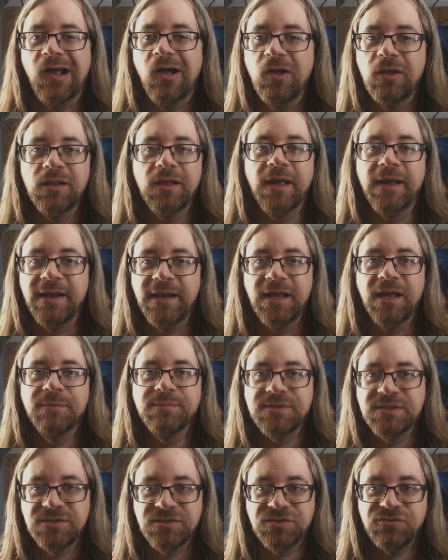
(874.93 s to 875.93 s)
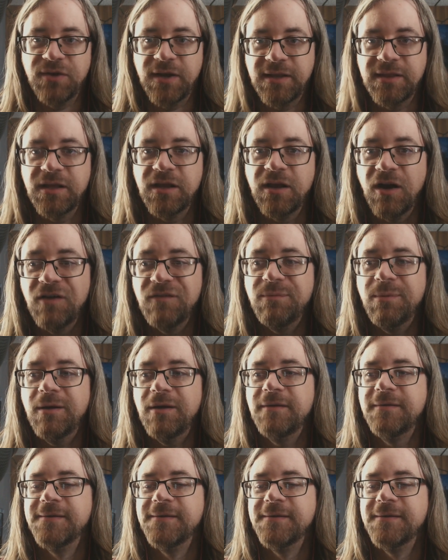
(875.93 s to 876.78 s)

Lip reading: all lining up to strike the golf ball,